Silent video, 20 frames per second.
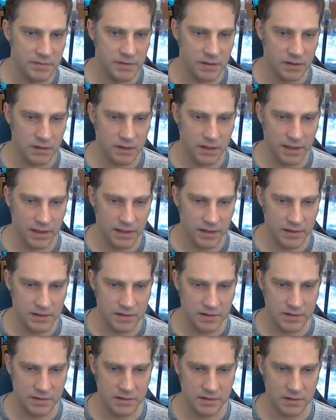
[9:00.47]
Let's see if it'll let
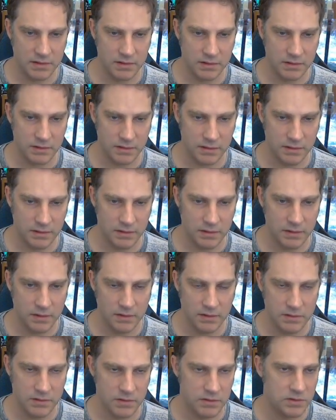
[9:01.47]
us.
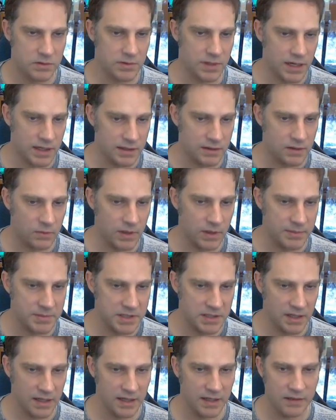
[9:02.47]
So it's creating the
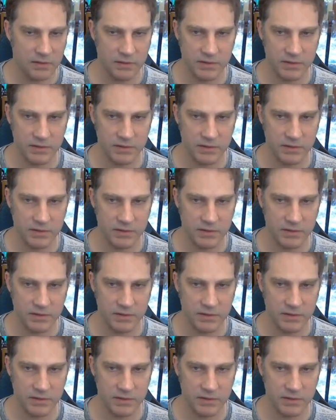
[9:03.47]
website.